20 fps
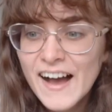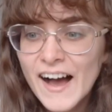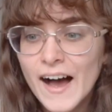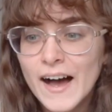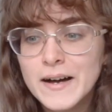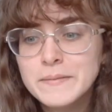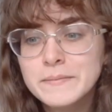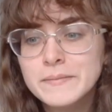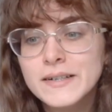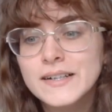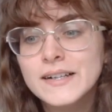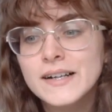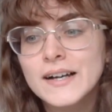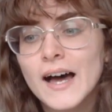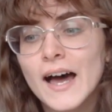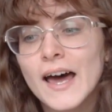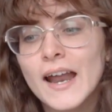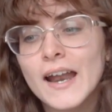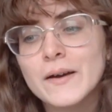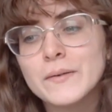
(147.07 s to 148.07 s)
And
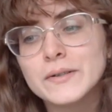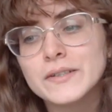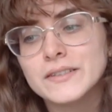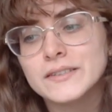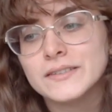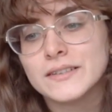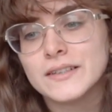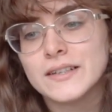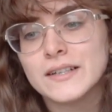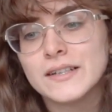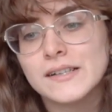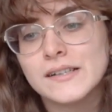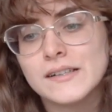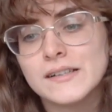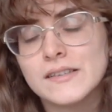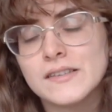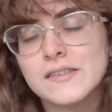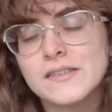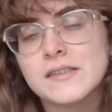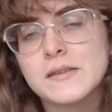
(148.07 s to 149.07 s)
I wouldn't
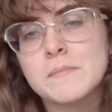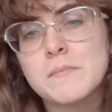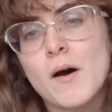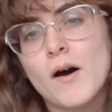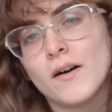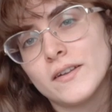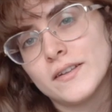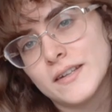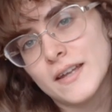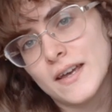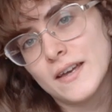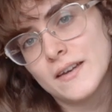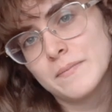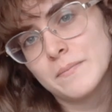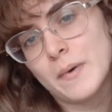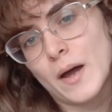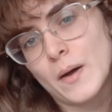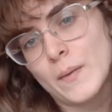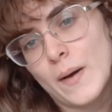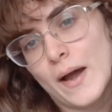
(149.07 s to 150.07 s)
demand it
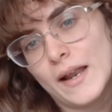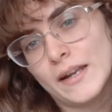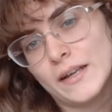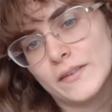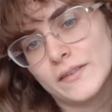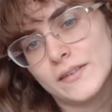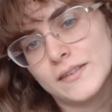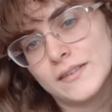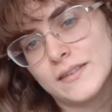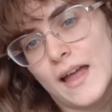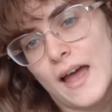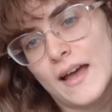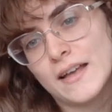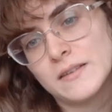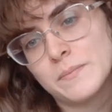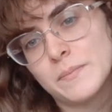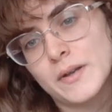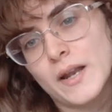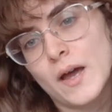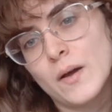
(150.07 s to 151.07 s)
by wailing on the
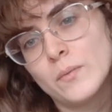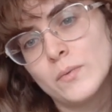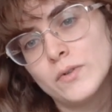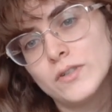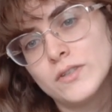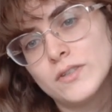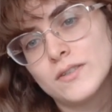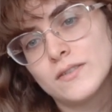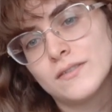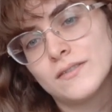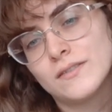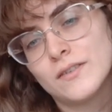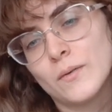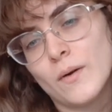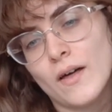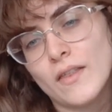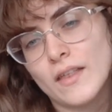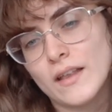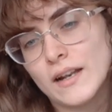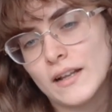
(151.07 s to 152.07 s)
stairs, but I would
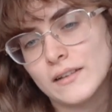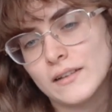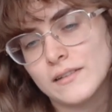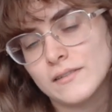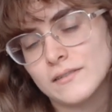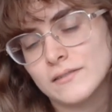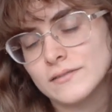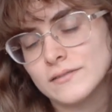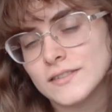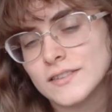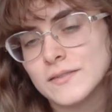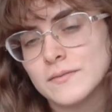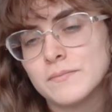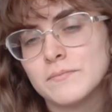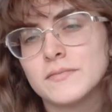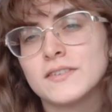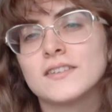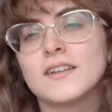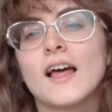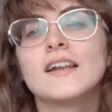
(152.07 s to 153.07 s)
do other little,
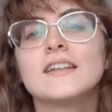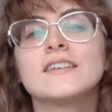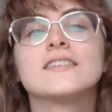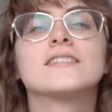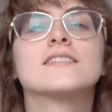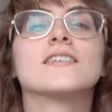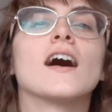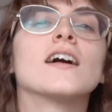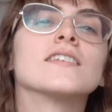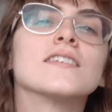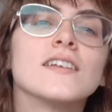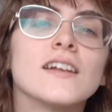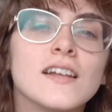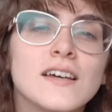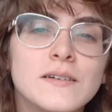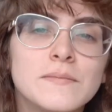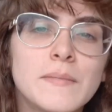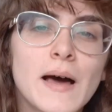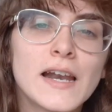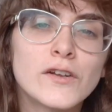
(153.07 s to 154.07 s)
slightly
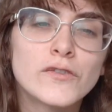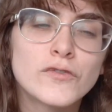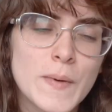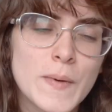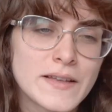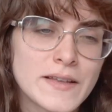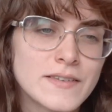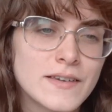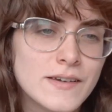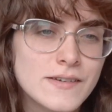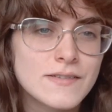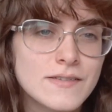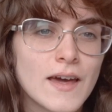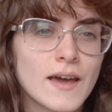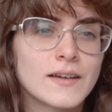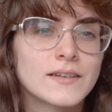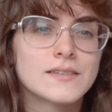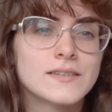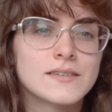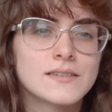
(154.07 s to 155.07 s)
subtler melodramatic
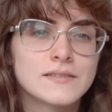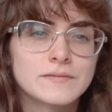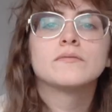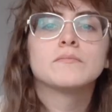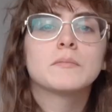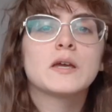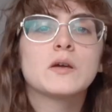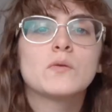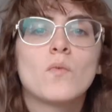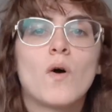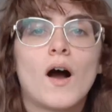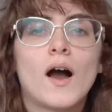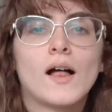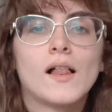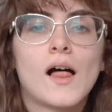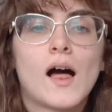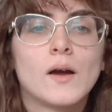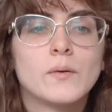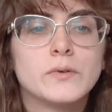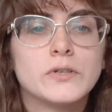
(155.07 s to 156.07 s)
things.
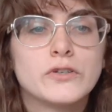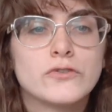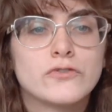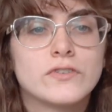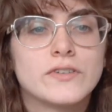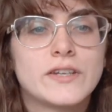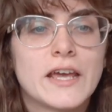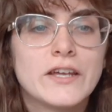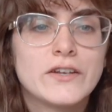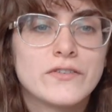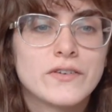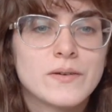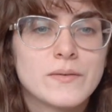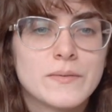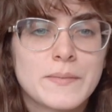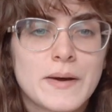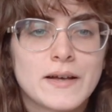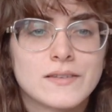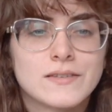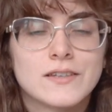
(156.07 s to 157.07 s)
Meanwhile, I would daydream
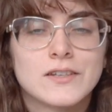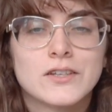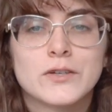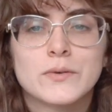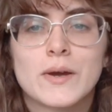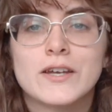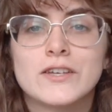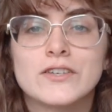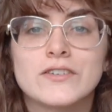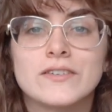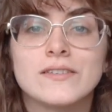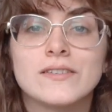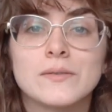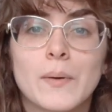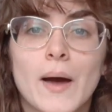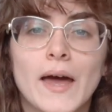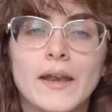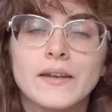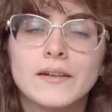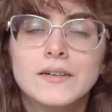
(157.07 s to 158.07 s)
about situations
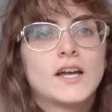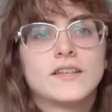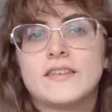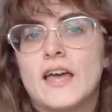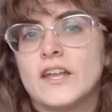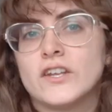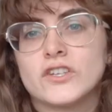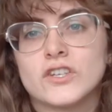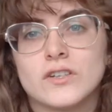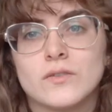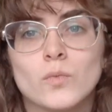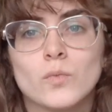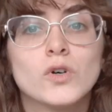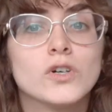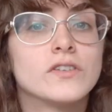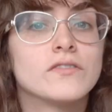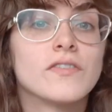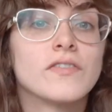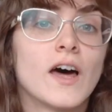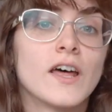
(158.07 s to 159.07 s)
when attention
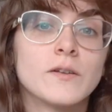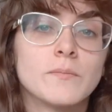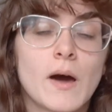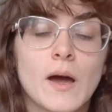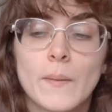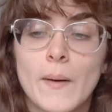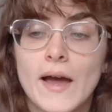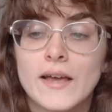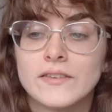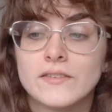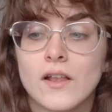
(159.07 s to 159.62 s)
would flood my way.